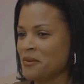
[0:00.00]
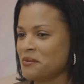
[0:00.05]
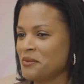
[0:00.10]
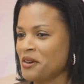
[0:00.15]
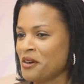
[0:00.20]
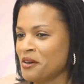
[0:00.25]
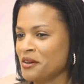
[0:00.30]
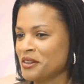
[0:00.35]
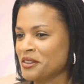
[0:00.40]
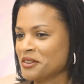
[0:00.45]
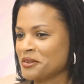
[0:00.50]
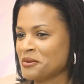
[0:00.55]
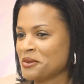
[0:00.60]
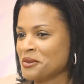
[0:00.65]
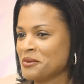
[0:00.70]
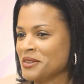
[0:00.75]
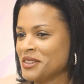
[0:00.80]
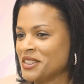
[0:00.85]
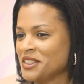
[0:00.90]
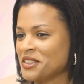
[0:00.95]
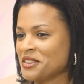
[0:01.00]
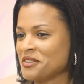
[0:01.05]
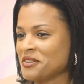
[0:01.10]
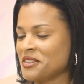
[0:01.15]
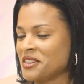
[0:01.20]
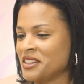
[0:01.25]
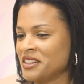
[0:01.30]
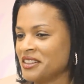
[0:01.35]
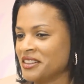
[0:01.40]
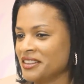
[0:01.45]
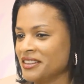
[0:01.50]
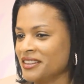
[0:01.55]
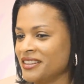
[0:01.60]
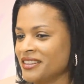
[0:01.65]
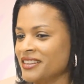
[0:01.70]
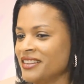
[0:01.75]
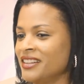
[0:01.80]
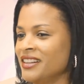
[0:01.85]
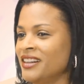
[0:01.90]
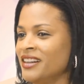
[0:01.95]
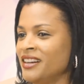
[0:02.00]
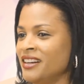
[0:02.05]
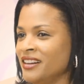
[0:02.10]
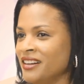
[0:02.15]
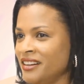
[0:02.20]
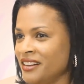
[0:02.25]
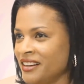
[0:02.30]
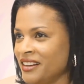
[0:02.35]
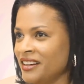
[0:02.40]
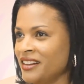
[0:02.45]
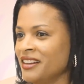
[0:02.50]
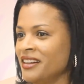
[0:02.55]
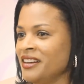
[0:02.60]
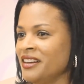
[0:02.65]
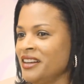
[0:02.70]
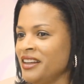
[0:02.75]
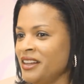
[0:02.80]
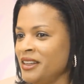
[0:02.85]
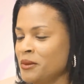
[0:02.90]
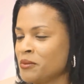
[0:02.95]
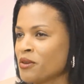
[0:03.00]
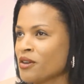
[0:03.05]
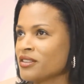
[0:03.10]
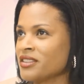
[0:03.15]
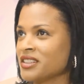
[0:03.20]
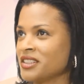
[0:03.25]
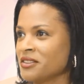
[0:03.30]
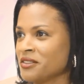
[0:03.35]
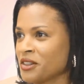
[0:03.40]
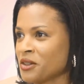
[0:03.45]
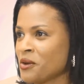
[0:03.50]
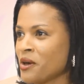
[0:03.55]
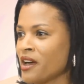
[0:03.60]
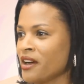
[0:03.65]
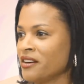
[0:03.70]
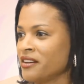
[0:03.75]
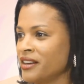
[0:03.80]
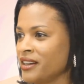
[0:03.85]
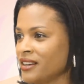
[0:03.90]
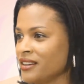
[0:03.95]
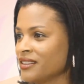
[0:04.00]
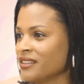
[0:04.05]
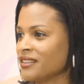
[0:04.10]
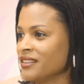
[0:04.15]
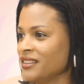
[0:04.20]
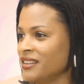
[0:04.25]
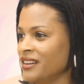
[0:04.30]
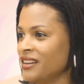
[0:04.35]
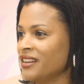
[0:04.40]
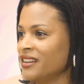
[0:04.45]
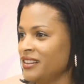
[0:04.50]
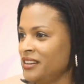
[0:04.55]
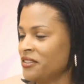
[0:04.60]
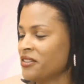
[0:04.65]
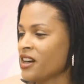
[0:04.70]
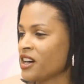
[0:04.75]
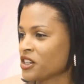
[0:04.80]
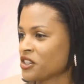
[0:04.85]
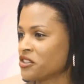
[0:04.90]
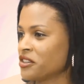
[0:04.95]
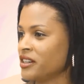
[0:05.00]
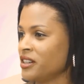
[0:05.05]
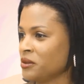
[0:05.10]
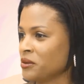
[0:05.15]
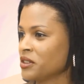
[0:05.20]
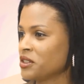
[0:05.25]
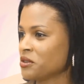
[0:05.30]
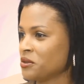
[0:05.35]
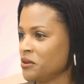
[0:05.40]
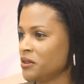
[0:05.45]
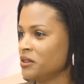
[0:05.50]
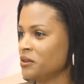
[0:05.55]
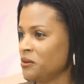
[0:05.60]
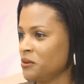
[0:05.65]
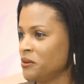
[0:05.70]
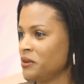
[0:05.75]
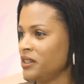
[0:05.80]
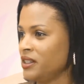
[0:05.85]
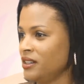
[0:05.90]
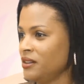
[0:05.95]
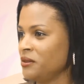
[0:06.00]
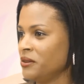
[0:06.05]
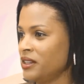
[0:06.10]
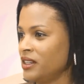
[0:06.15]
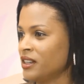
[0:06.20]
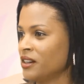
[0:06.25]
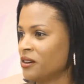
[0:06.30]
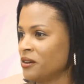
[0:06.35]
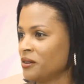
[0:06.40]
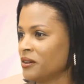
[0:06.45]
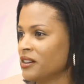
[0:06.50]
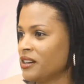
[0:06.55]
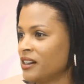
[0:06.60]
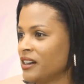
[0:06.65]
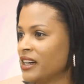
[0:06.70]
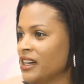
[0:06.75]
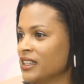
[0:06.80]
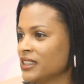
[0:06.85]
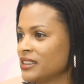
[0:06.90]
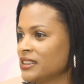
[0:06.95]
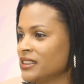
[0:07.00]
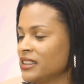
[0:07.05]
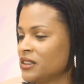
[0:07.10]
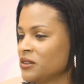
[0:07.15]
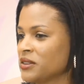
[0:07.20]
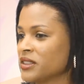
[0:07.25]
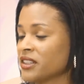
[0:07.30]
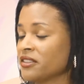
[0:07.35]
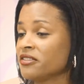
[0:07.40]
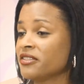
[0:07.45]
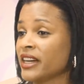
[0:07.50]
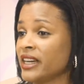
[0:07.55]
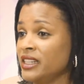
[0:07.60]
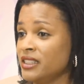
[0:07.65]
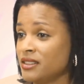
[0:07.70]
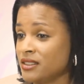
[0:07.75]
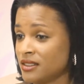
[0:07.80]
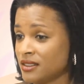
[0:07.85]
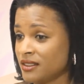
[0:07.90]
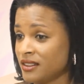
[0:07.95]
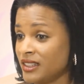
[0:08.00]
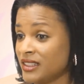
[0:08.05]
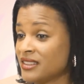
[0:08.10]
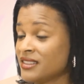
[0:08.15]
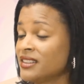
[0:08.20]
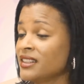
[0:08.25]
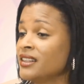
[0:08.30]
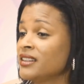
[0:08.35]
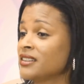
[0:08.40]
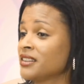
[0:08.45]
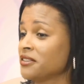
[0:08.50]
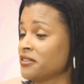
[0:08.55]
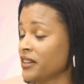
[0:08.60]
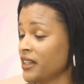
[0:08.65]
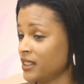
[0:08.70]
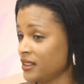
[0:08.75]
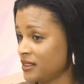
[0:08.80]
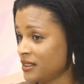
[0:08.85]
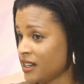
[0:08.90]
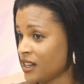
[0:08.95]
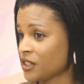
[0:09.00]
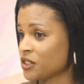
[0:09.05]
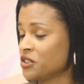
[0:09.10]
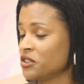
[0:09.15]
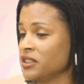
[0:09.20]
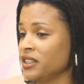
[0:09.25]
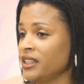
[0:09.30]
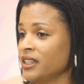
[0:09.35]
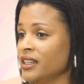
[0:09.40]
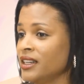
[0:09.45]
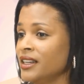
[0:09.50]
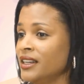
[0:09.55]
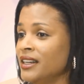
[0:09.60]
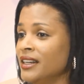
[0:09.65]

Proudest moment so far, in the process of acquiring the factory in which we now are at. It was a fight. It still is a fight, actually.